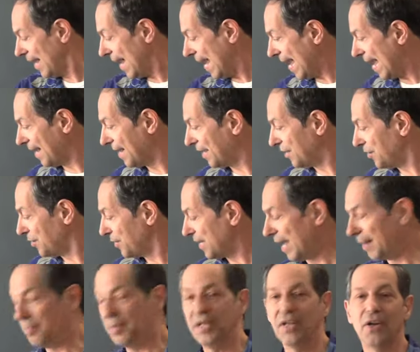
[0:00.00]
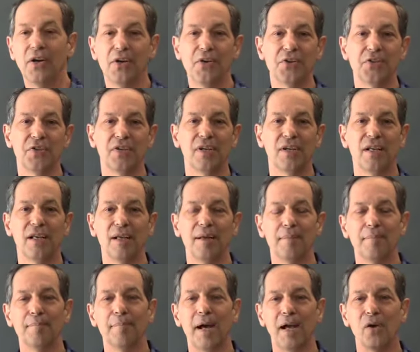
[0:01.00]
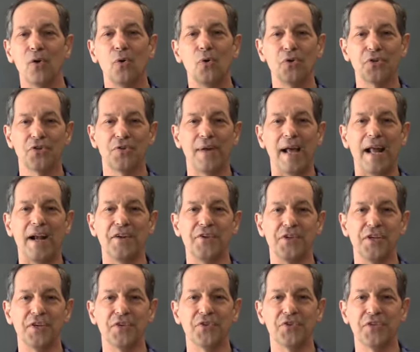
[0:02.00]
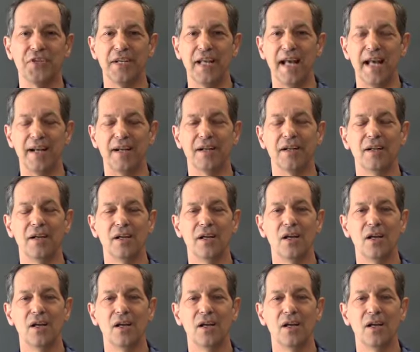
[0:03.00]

And I do that because my whole strategy is to get